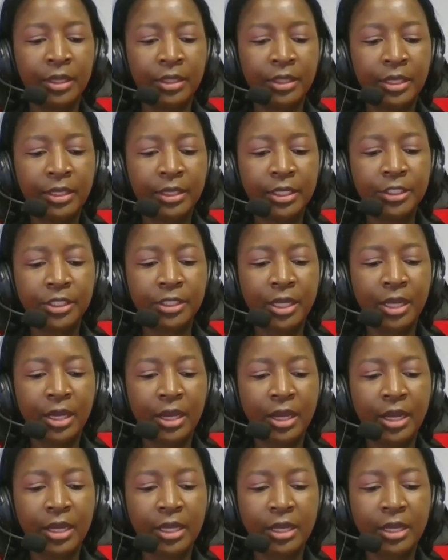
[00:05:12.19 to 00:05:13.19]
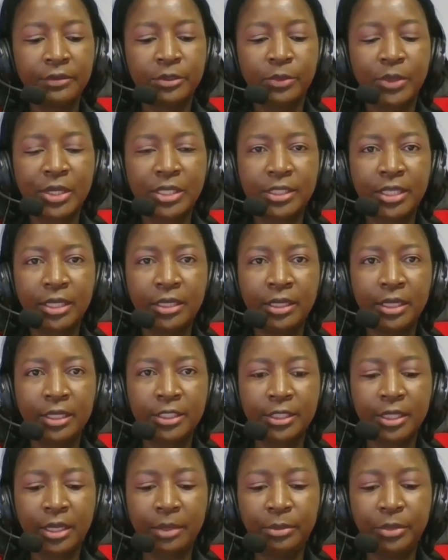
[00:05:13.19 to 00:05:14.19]
The National Archives was then
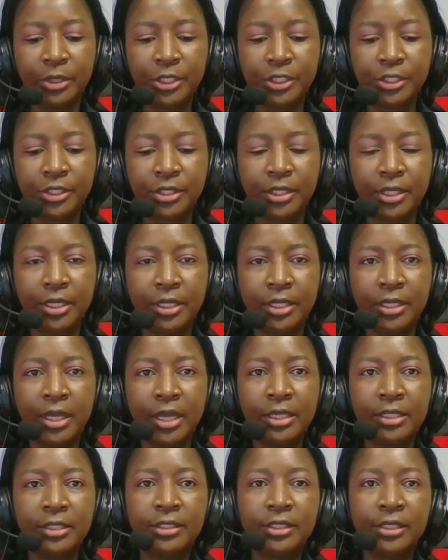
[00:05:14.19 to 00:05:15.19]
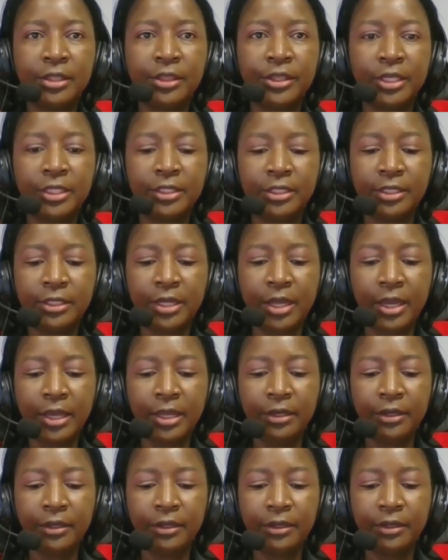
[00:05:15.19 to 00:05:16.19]
established in 1939,